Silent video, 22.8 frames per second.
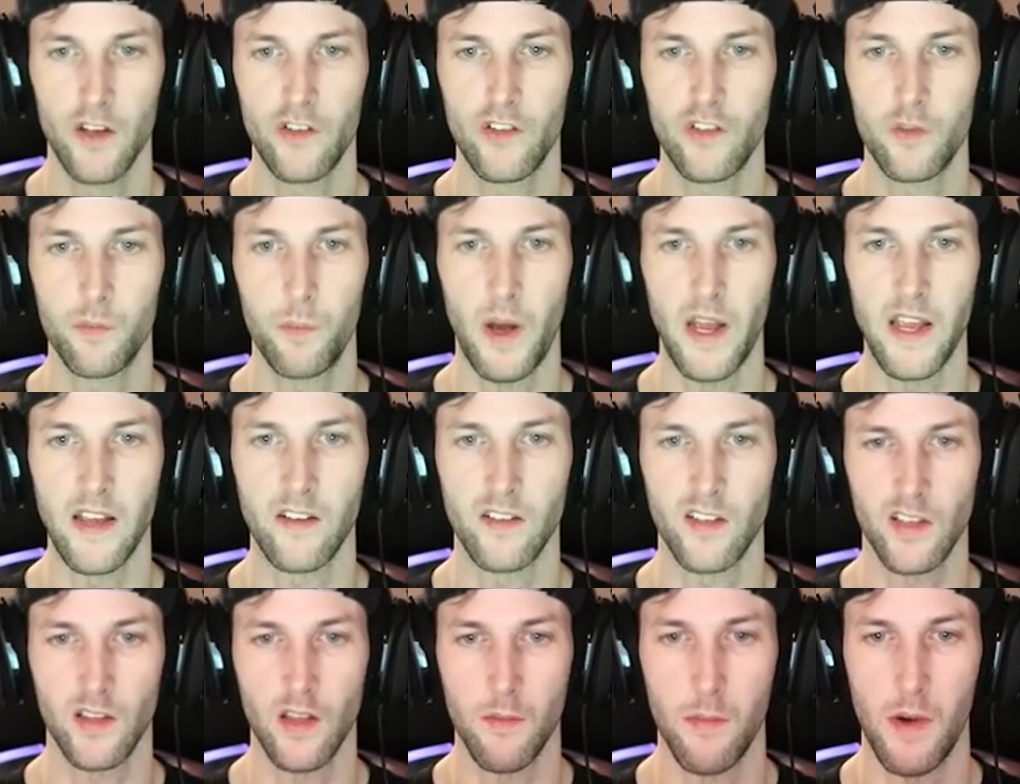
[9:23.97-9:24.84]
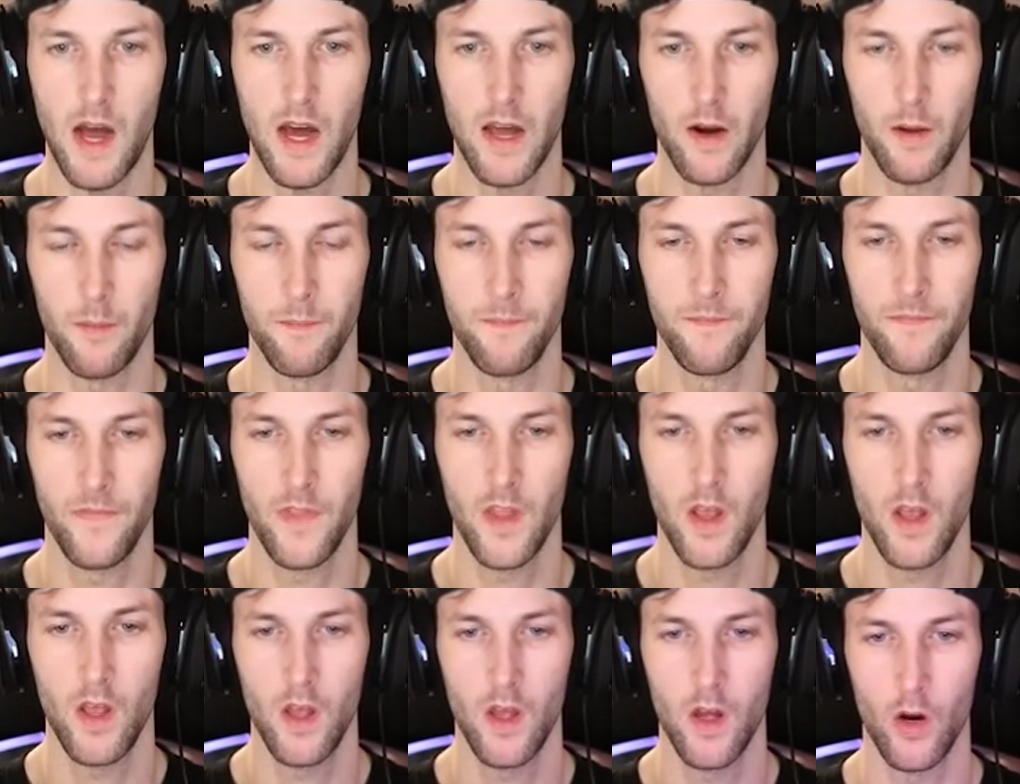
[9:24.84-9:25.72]
spikes at the bottom.
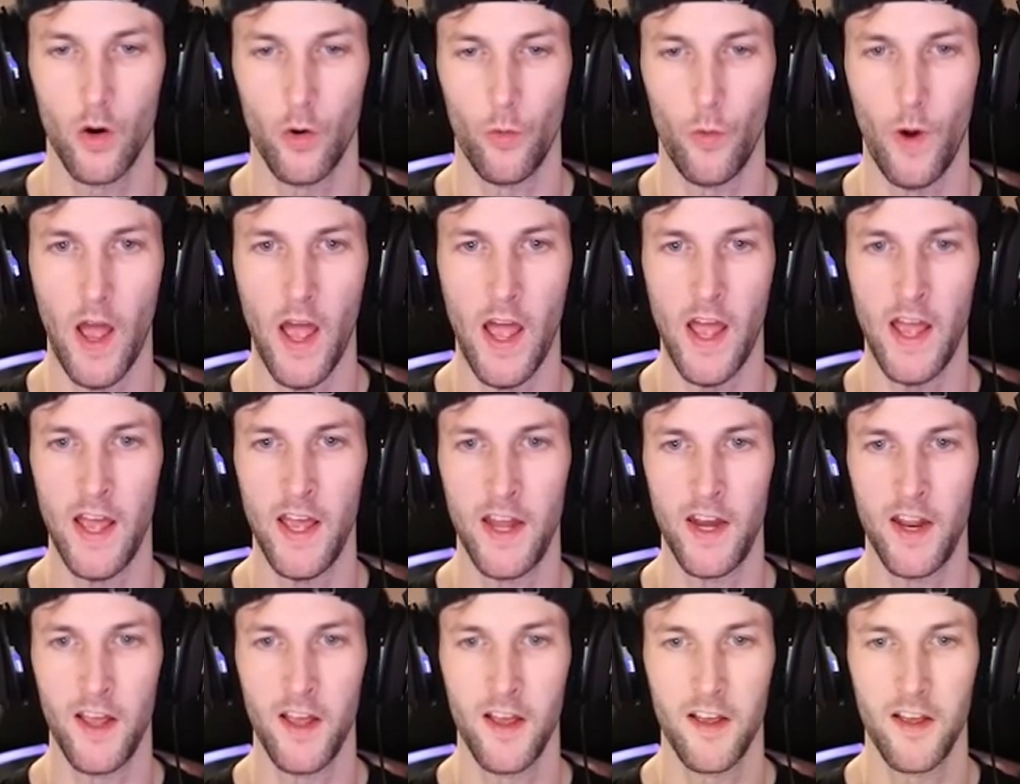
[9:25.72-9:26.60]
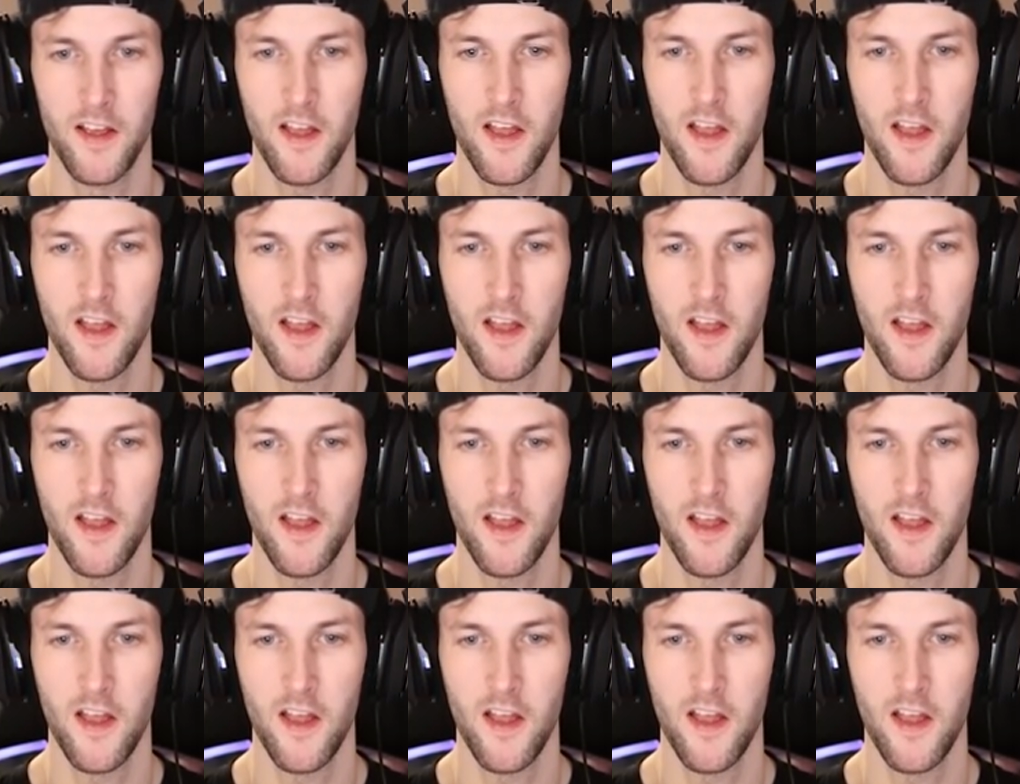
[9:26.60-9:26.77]
Red.